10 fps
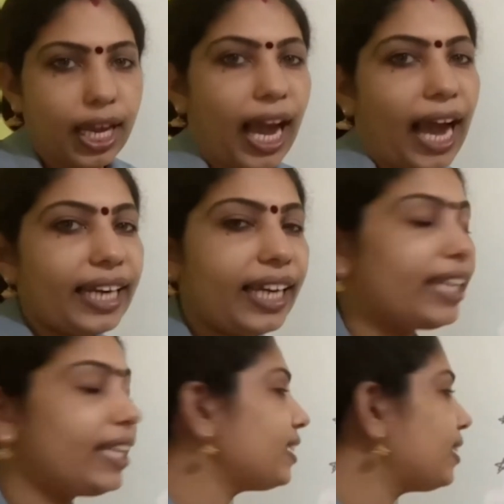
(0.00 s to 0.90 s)
And it
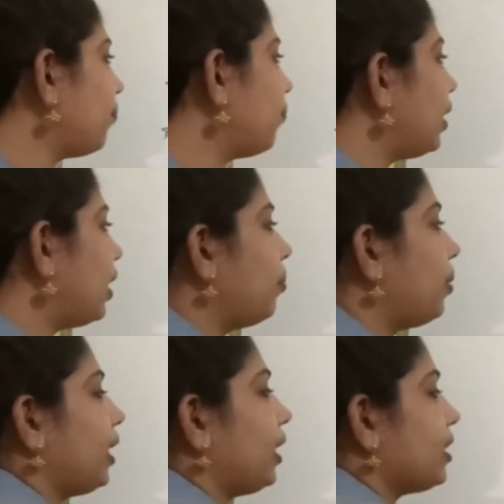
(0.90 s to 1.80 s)
is a verb
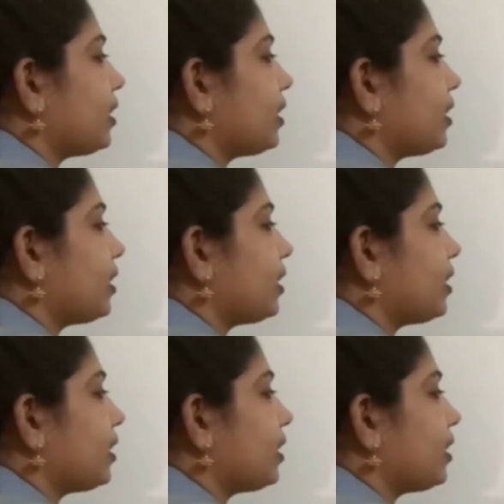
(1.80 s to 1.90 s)
in the